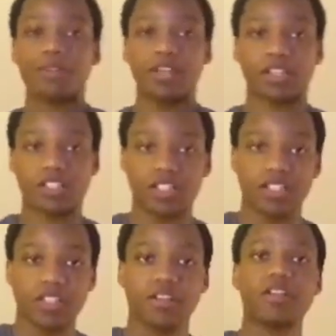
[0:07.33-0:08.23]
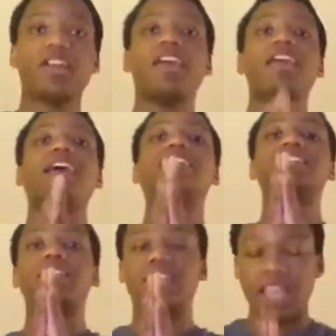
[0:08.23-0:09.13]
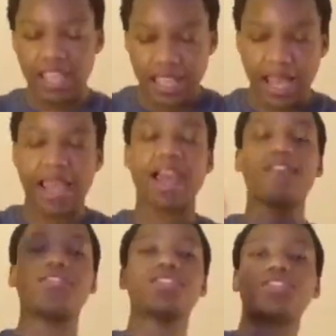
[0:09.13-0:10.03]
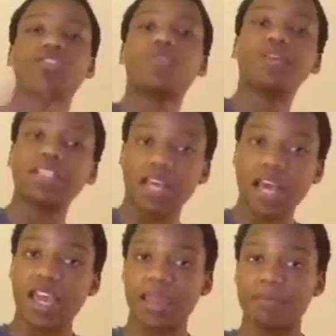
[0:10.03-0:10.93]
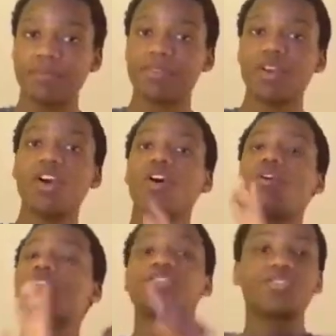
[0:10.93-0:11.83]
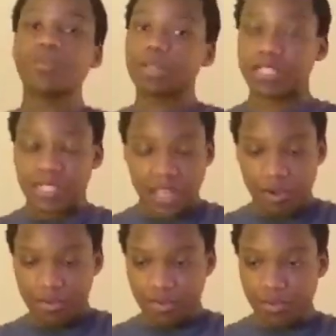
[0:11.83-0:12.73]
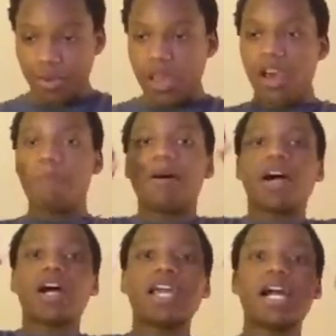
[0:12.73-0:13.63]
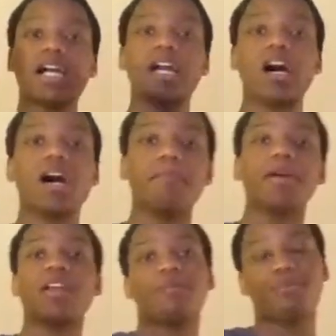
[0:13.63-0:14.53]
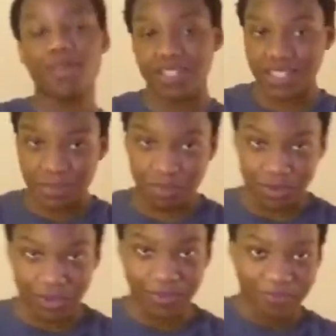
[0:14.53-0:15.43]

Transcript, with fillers: Productions here, and today I have a story time or a story to tell you about how I got caught by the principal